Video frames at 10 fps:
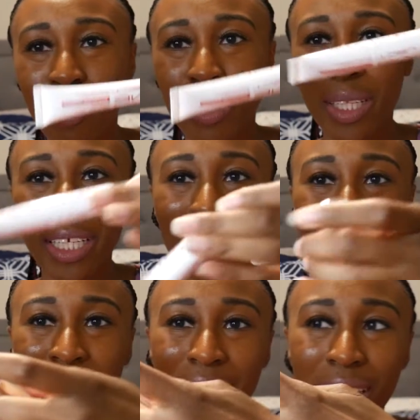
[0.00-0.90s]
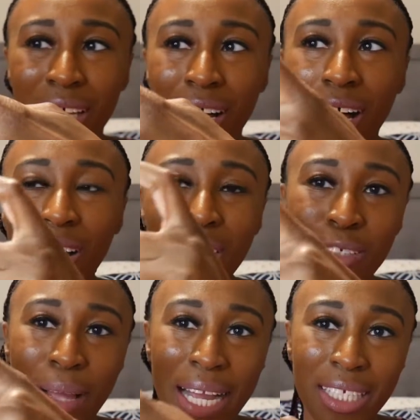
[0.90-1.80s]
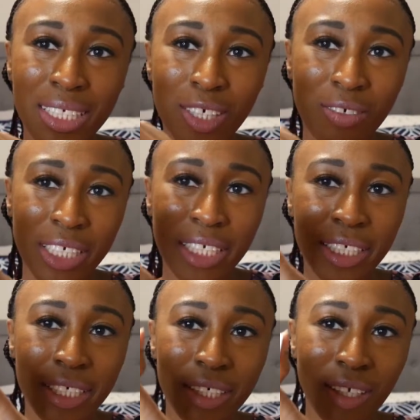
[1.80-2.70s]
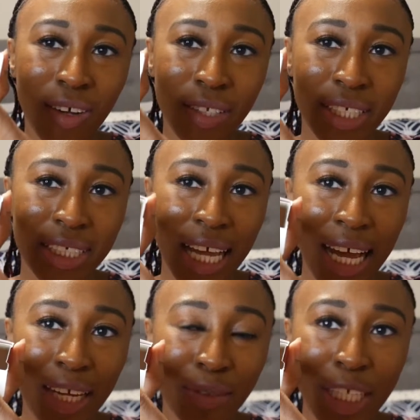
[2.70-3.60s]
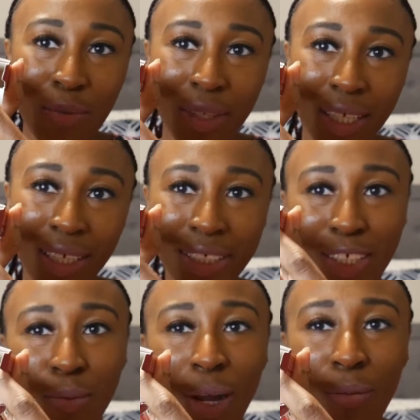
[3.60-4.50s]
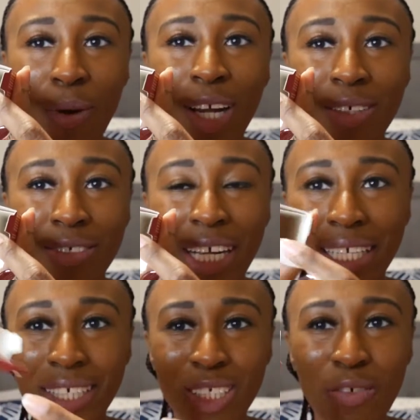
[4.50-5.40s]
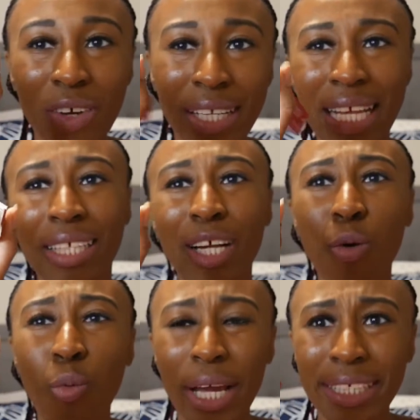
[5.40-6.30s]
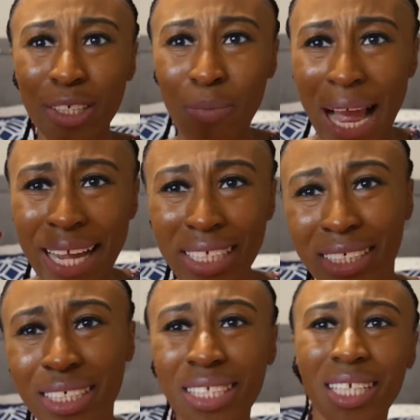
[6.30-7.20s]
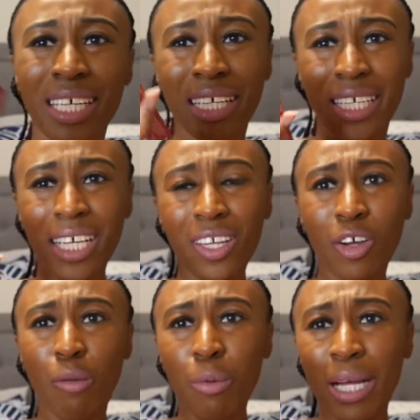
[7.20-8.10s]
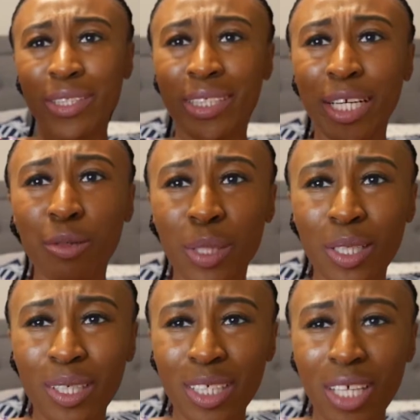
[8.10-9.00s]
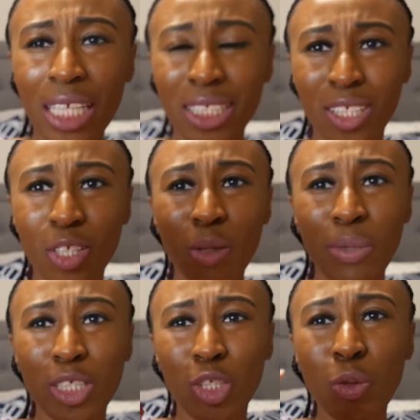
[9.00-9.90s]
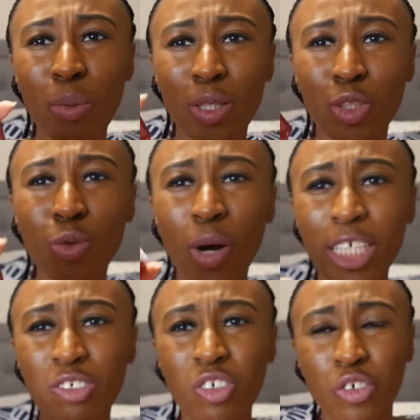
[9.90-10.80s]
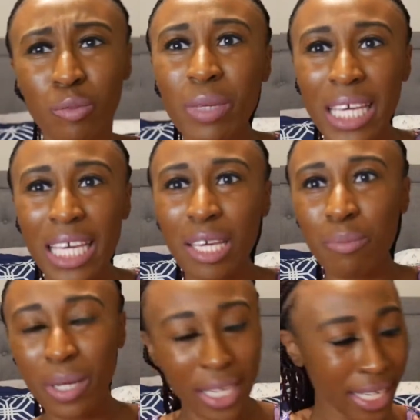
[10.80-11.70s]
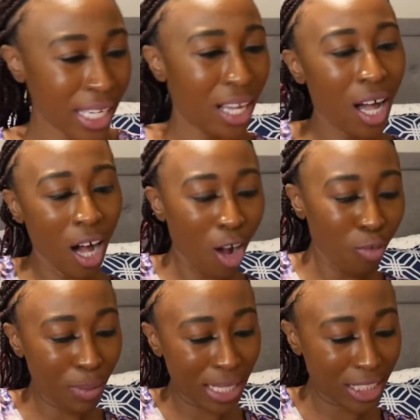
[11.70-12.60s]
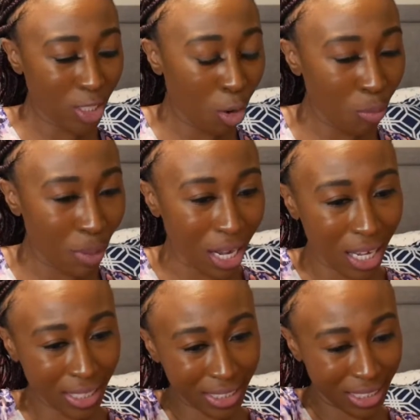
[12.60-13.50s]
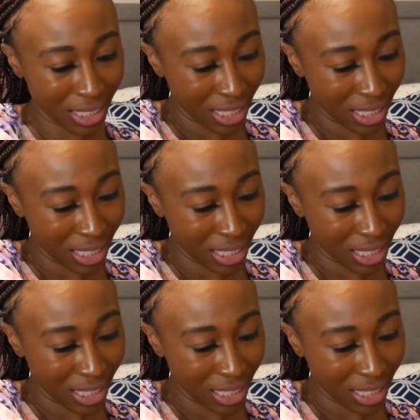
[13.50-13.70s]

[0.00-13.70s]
But literally, all this packaging over here on this side was empty. So the product was right here. So I feel like that's like a waste of packaging. And y'all know I'm about sustainability, so that's just a little bit too wasteful for me. But off my soapbox.